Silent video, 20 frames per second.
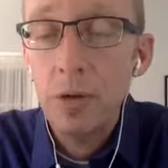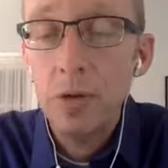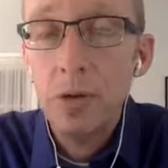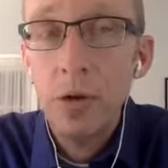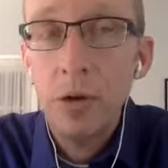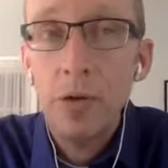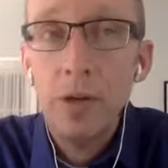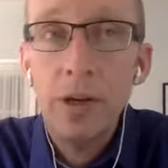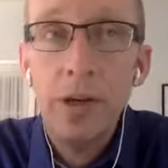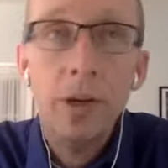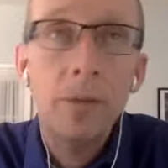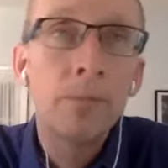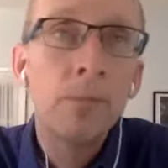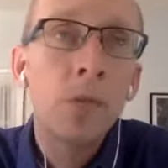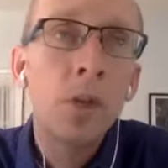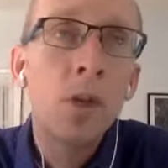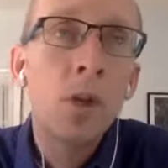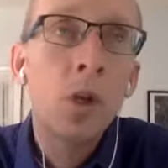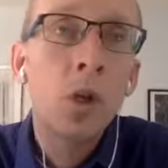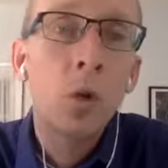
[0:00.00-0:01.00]
are there.
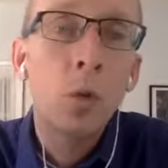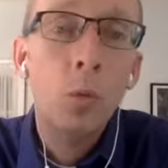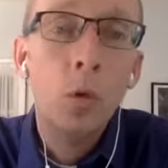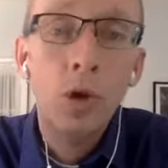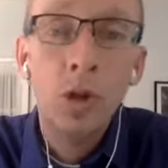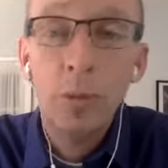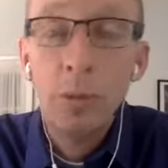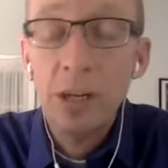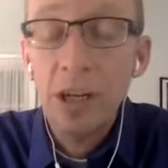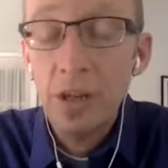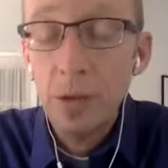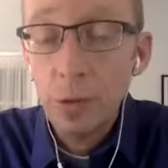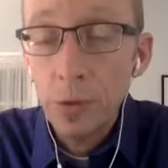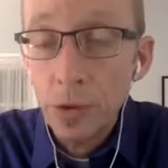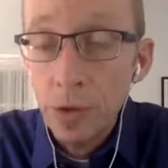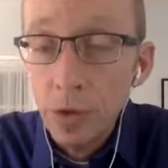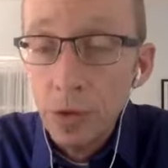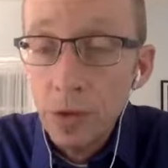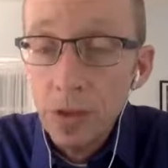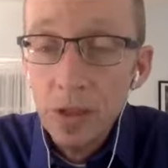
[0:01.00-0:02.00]
What are the potential
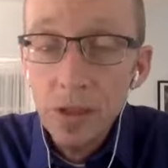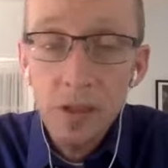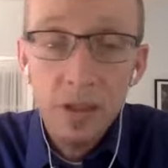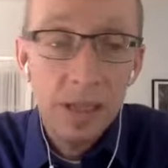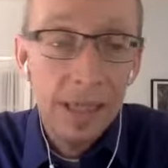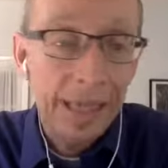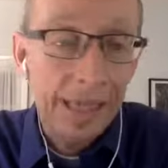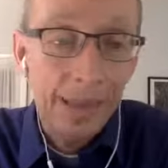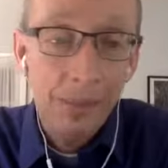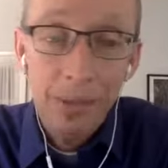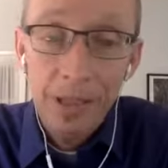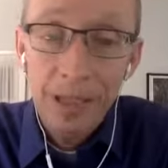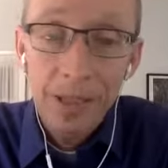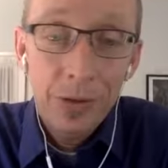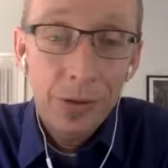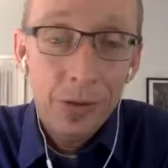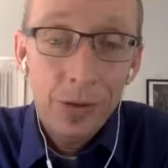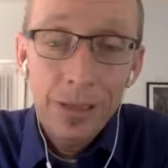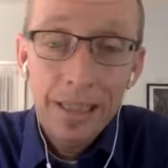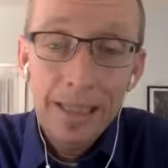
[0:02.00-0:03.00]
uses? The
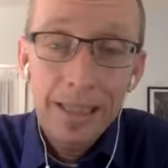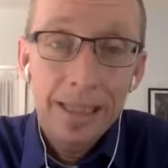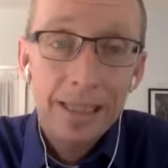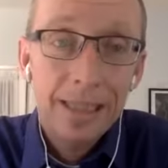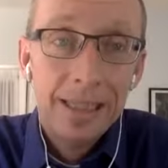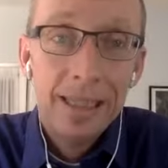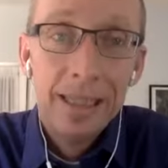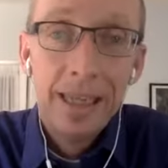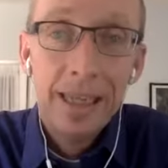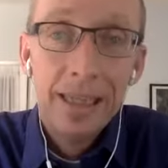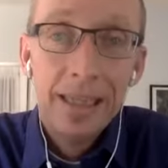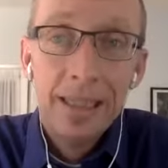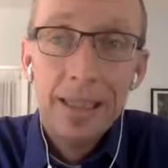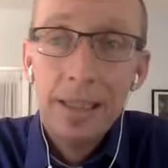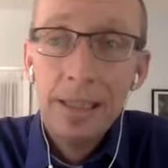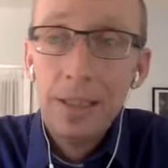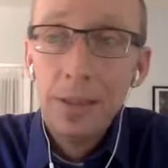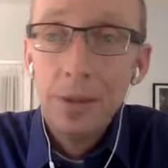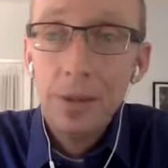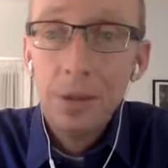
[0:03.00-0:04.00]
potential is that
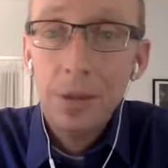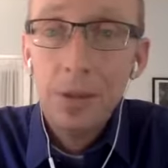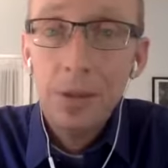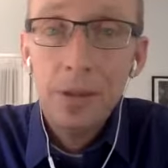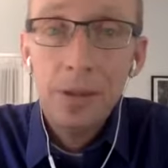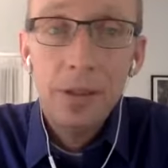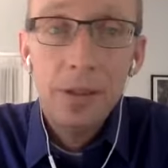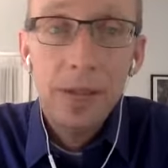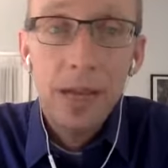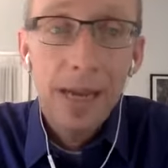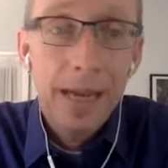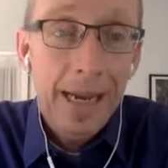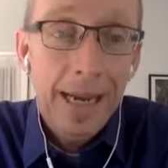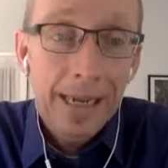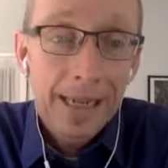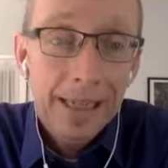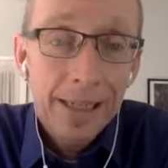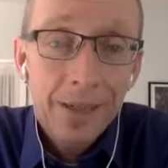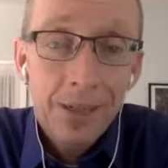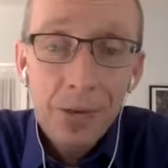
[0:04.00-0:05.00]

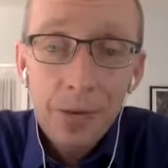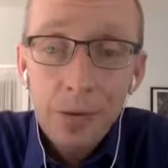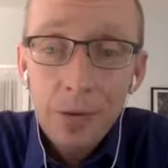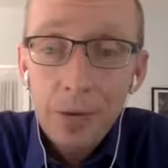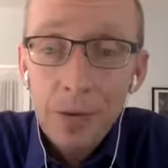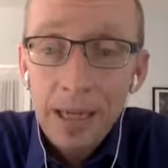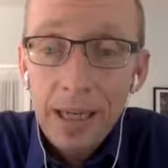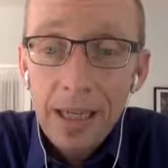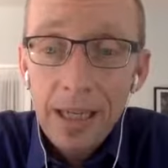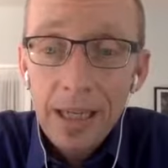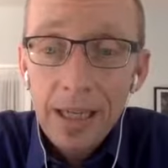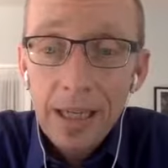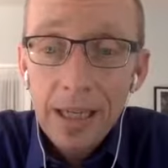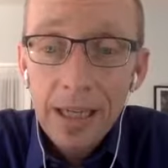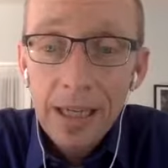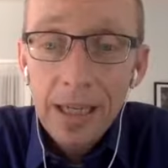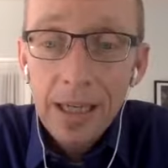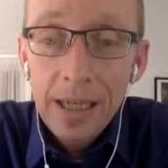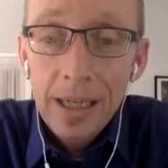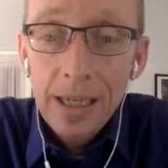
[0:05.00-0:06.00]
I could do a
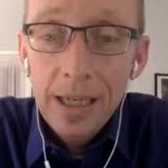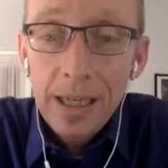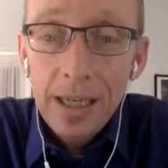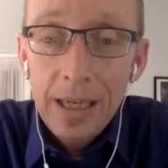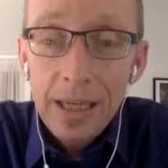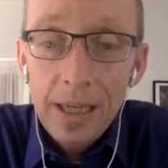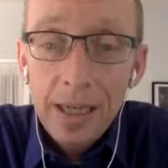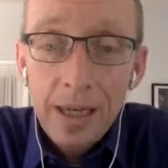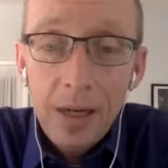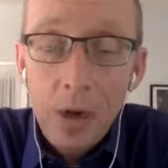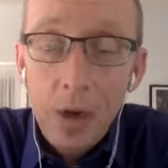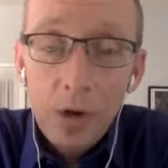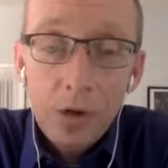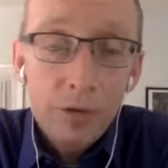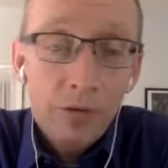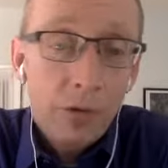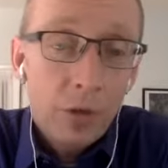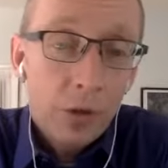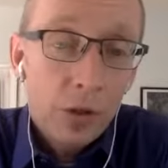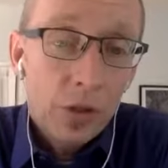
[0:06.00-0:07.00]

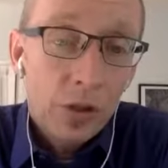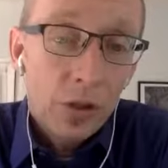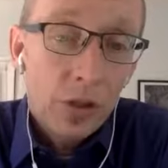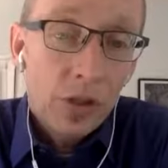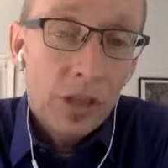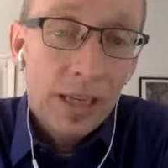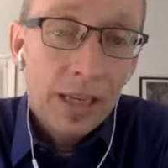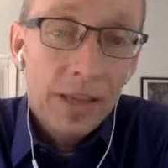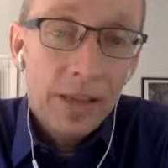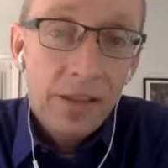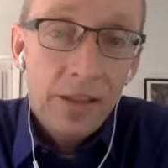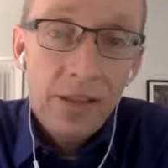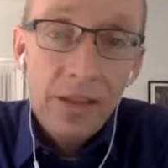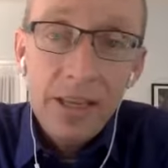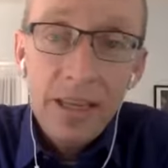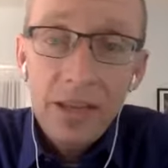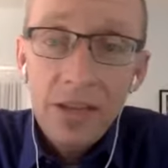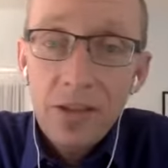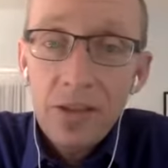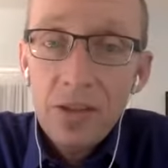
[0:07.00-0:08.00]
audio version just like
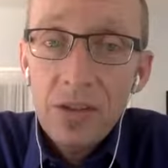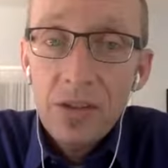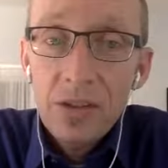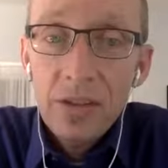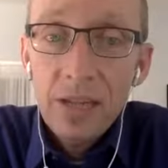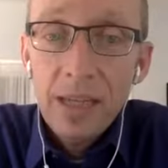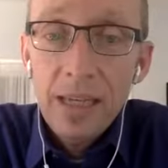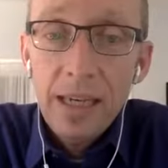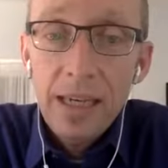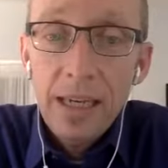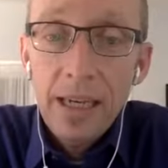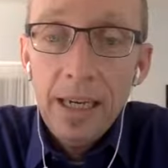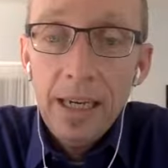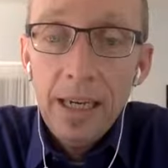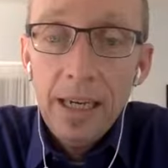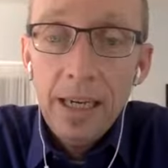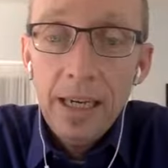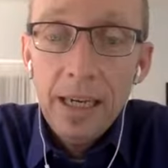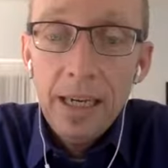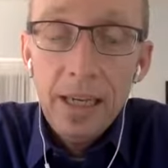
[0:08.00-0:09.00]
this
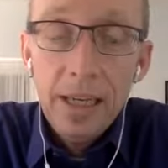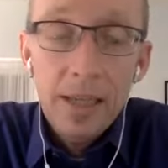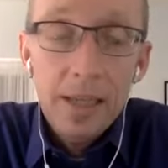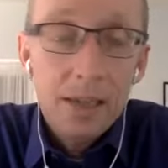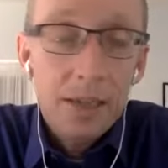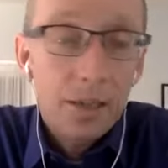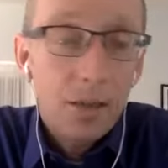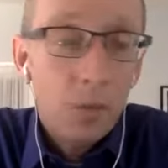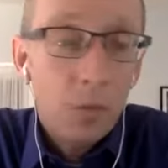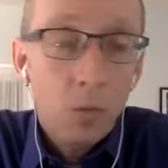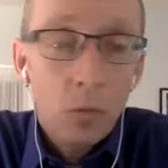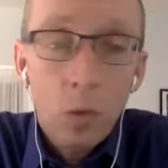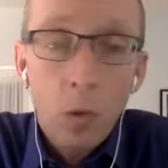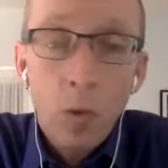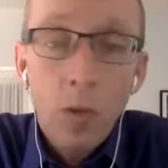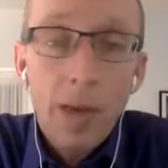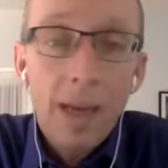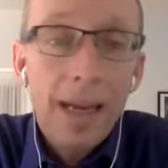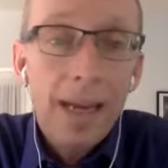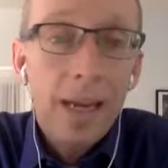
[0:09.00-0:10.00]
and roll
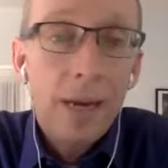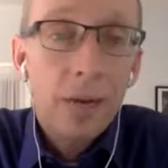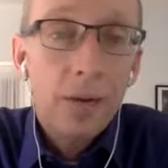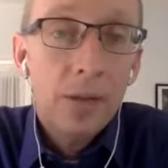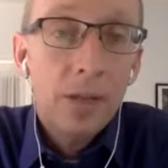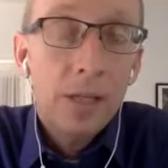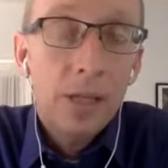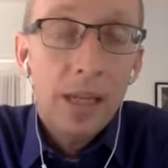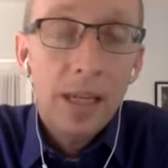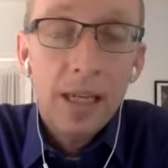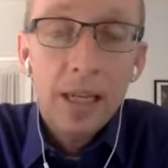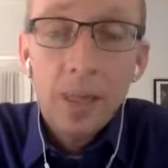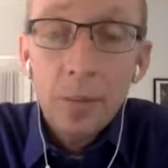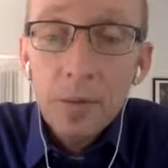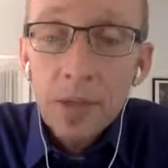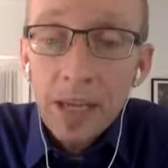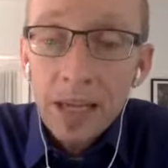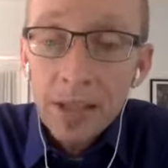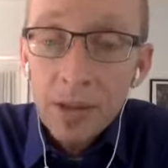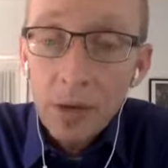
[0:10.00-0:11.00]
that out in a
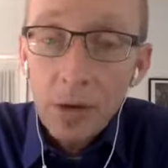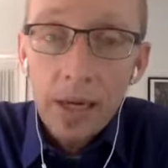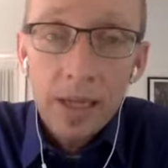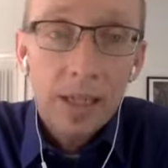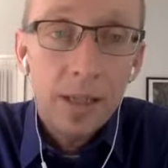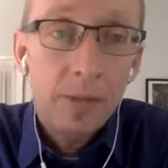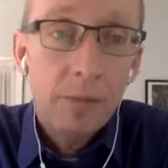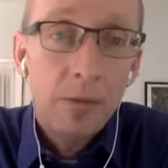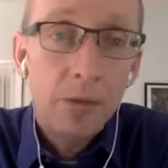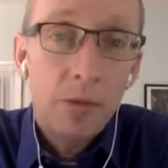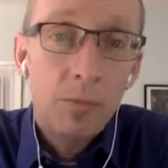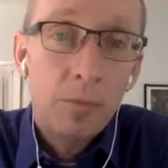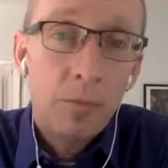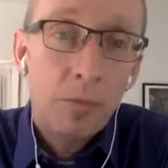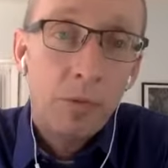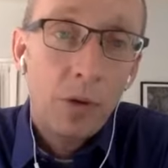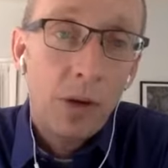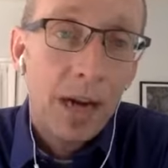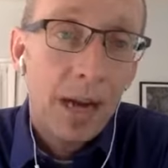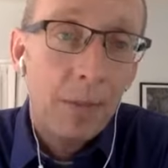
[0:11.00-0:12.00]
update. So I could
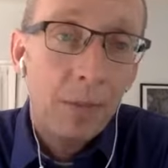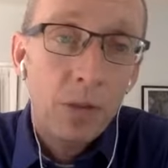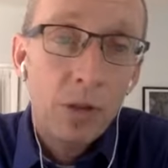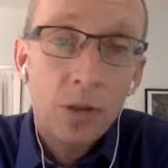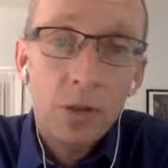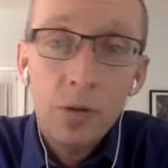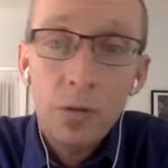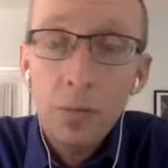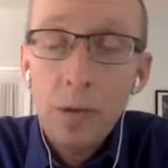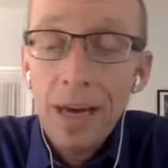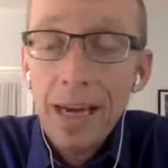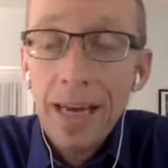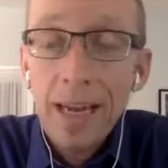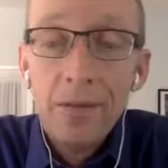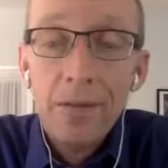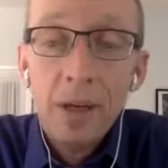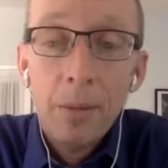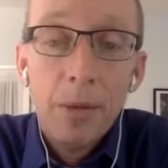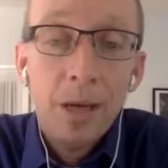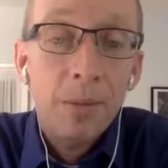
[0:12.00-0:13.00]
perhaps do my
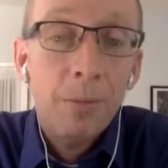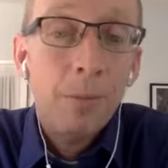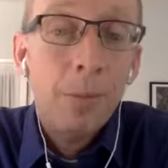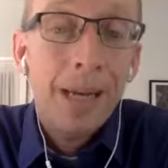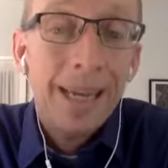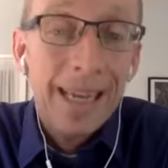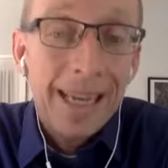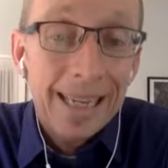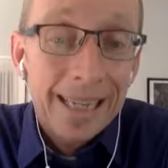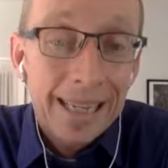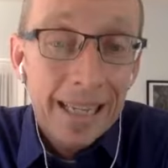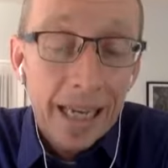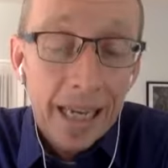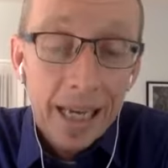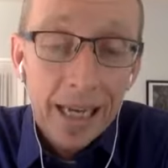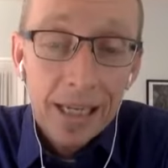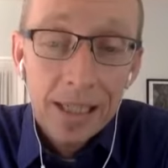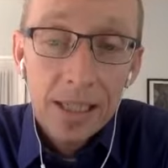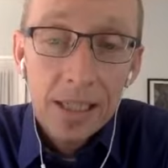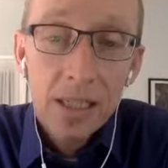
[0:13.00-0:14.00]
Halftime Mike
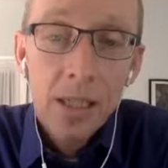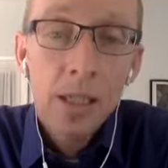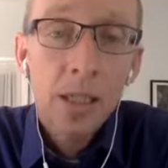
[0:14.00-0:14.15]
podcast